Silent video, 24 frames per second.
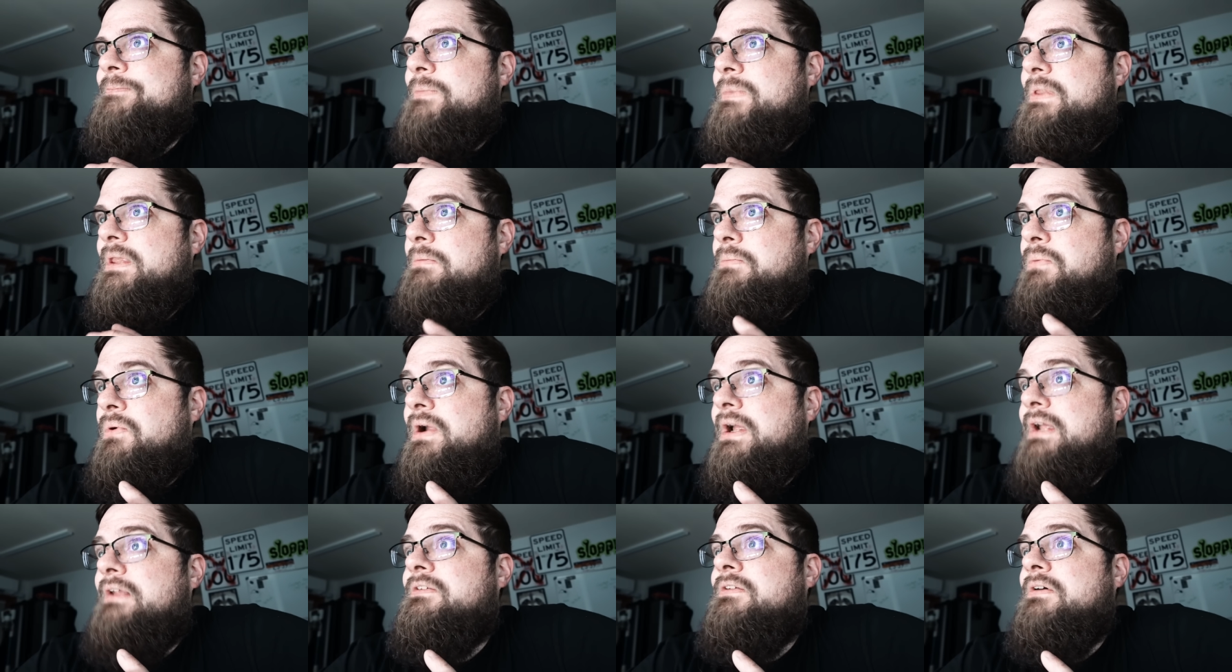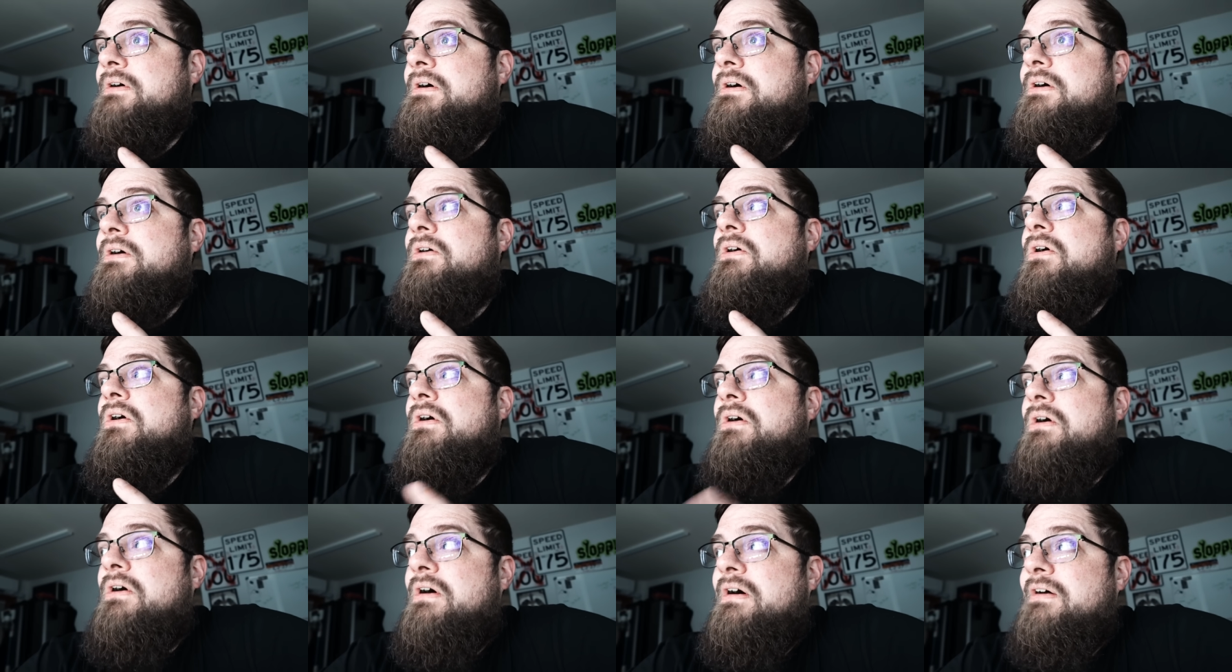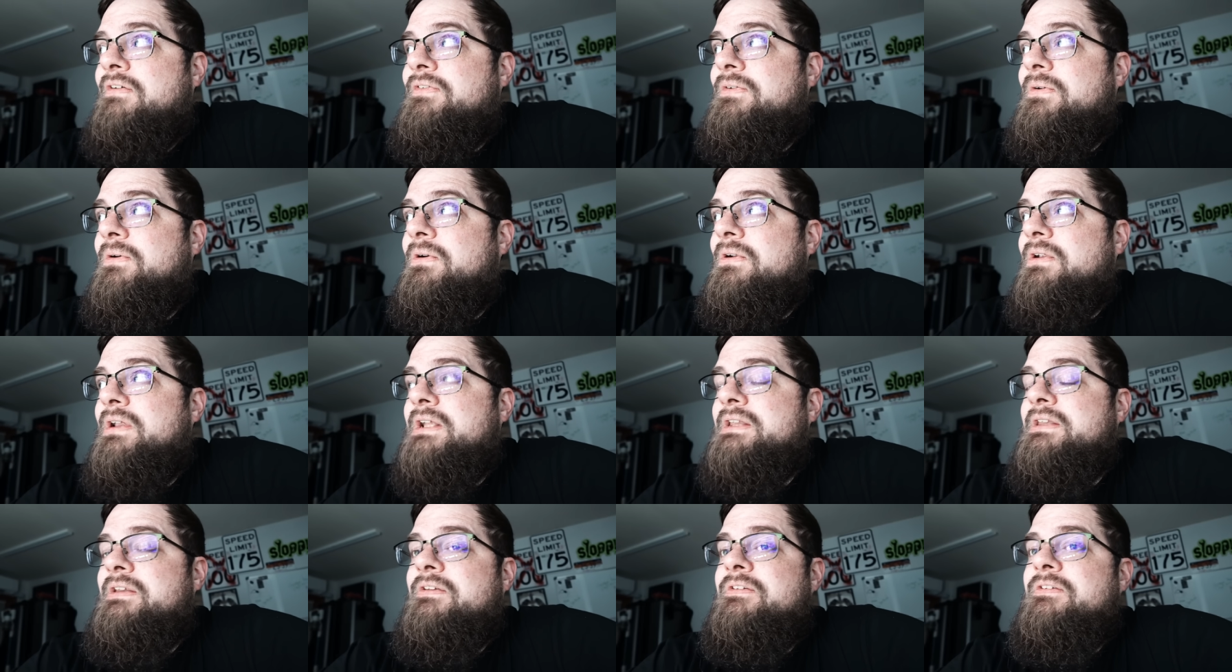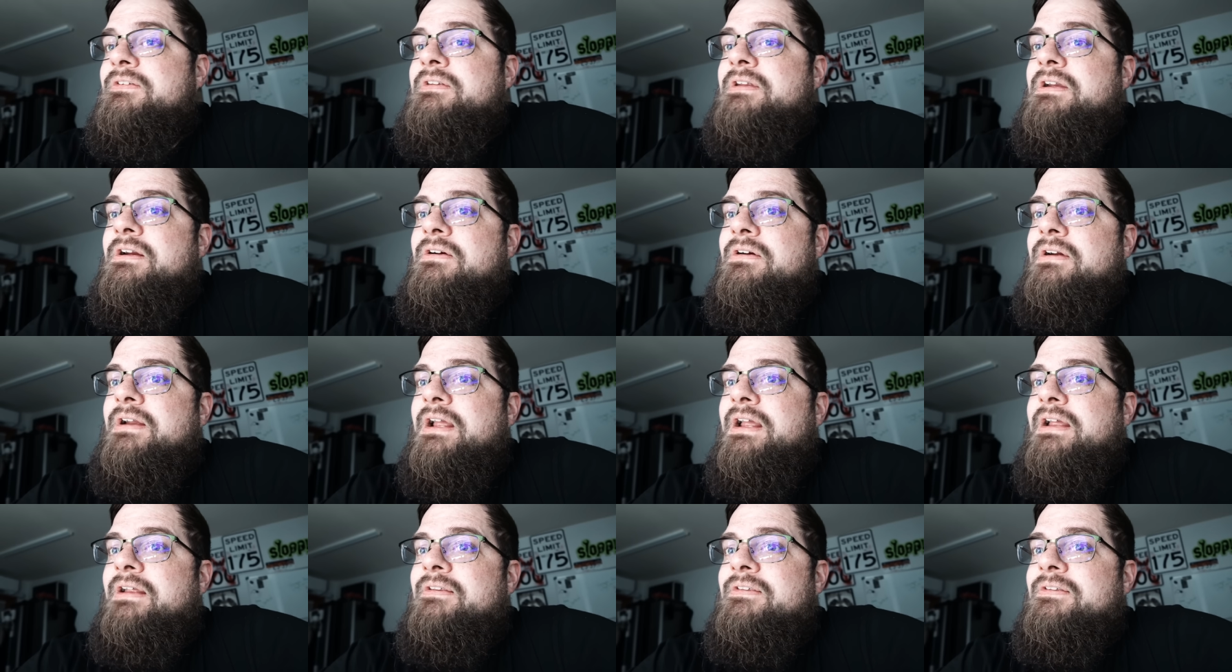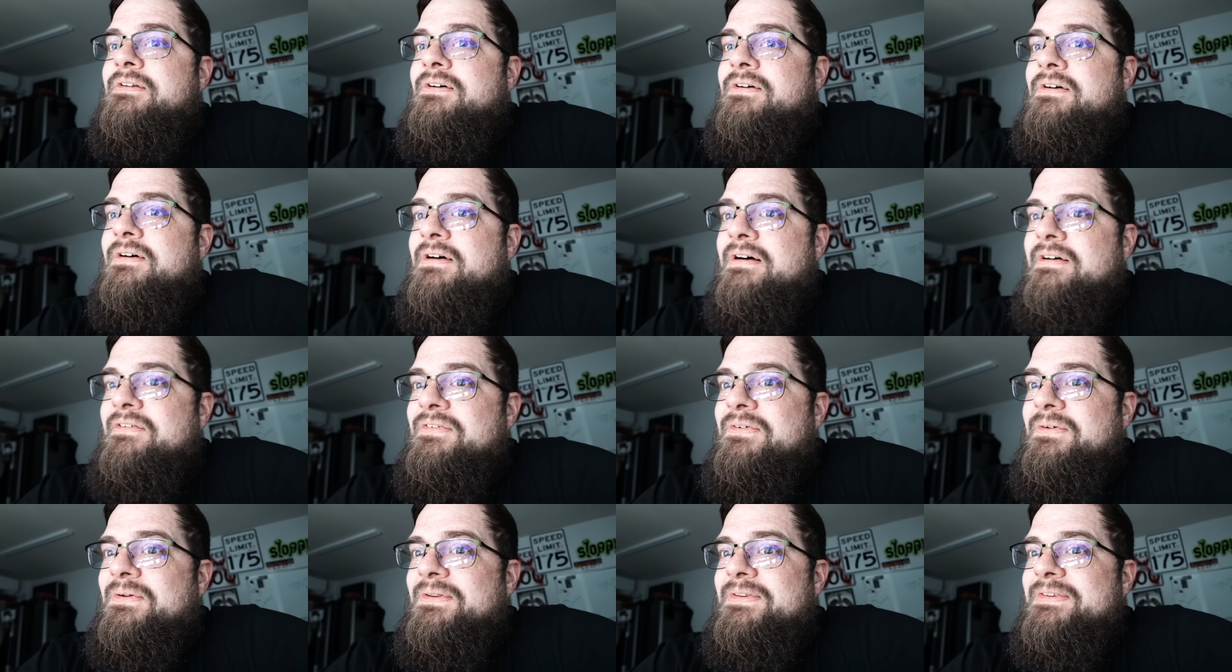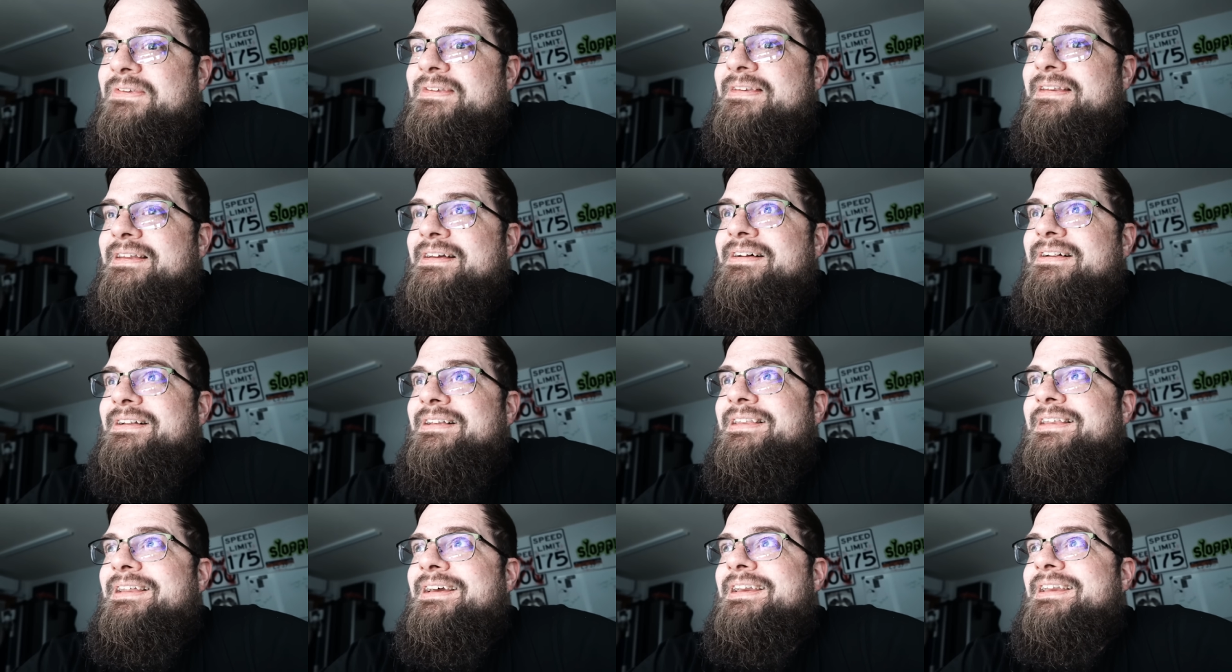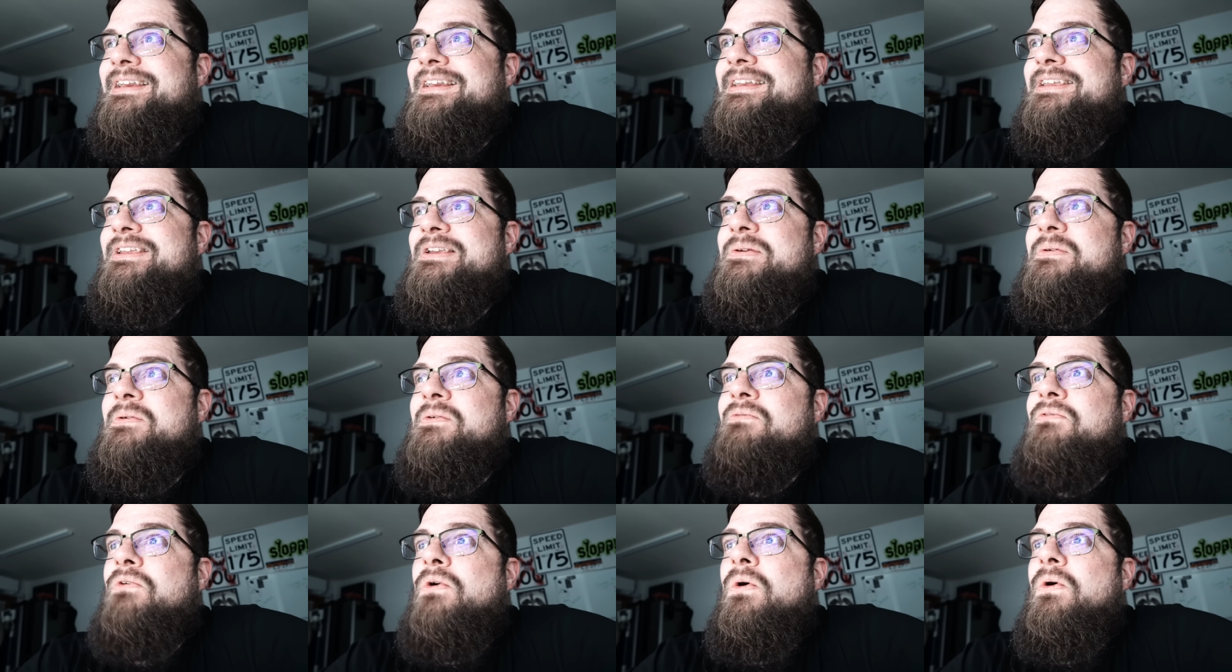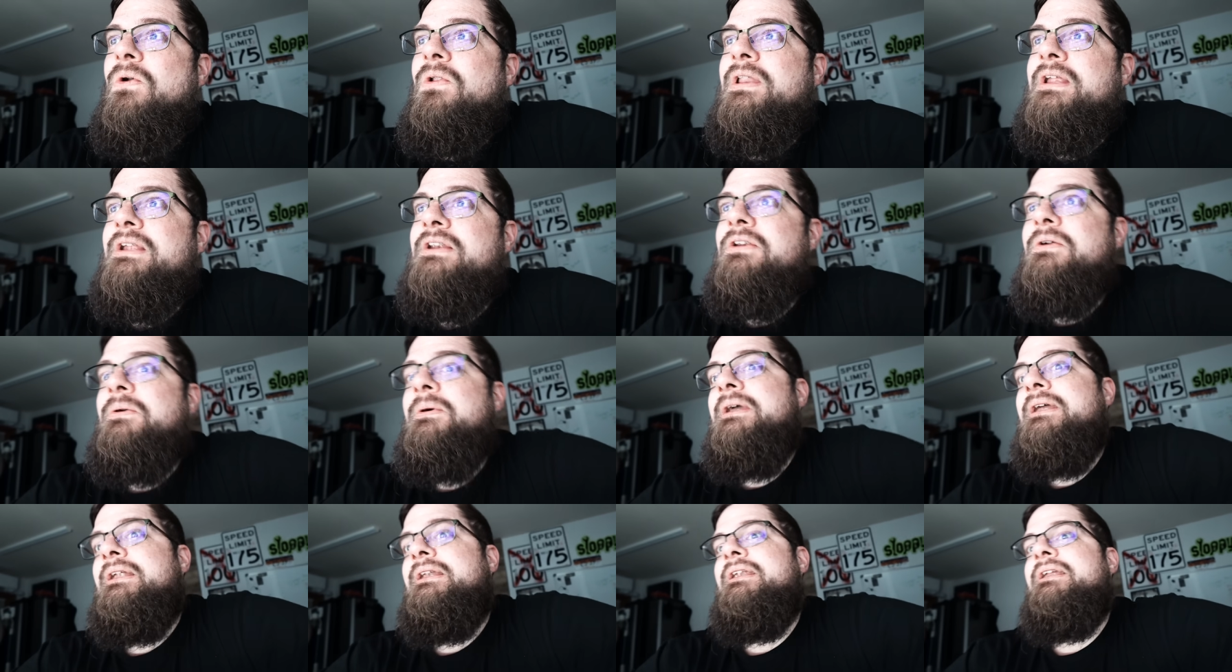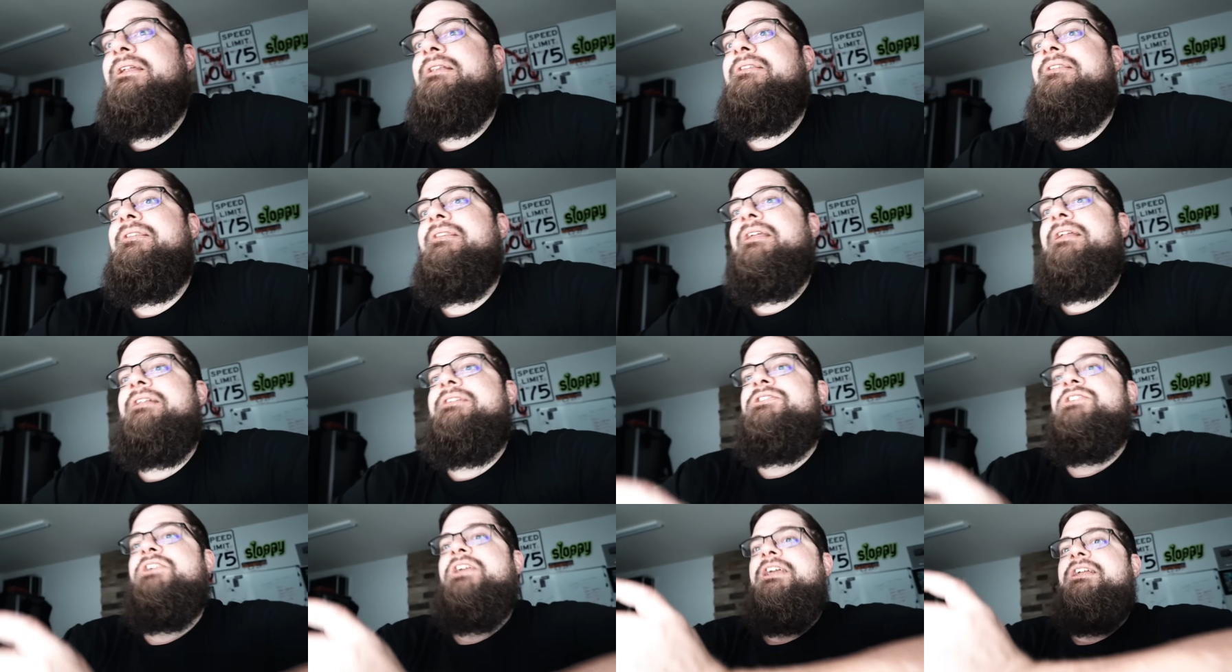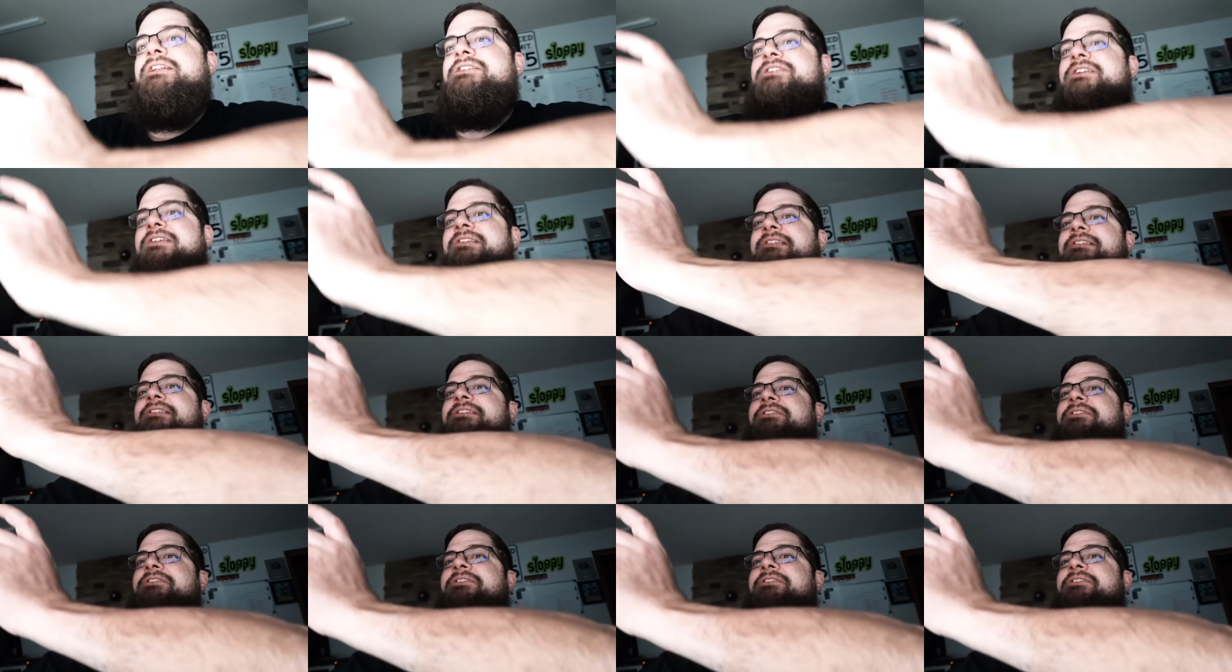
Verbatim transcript: The brakes are awful and the steering is awful still. Like you roll into it and it, it changes